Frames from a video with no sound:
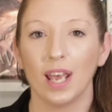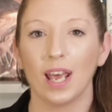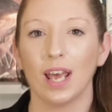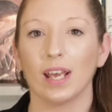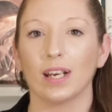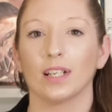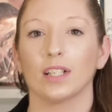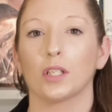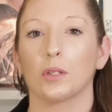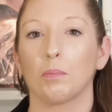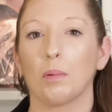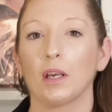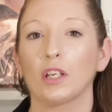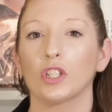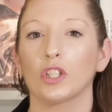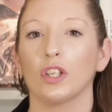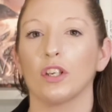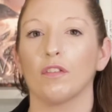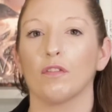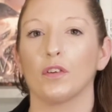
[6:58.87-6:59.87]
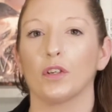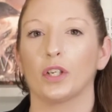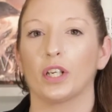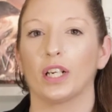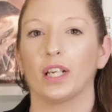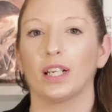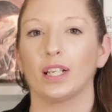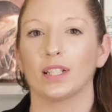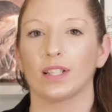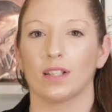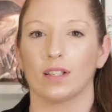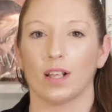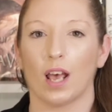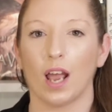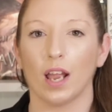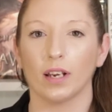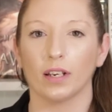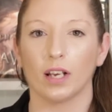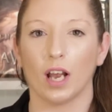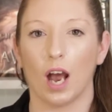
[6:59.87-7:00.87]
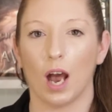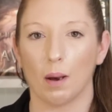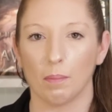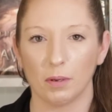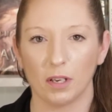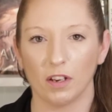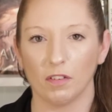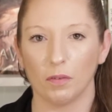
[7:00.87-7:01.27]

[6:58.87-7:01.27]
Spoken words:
and especially if you're getting a signed copy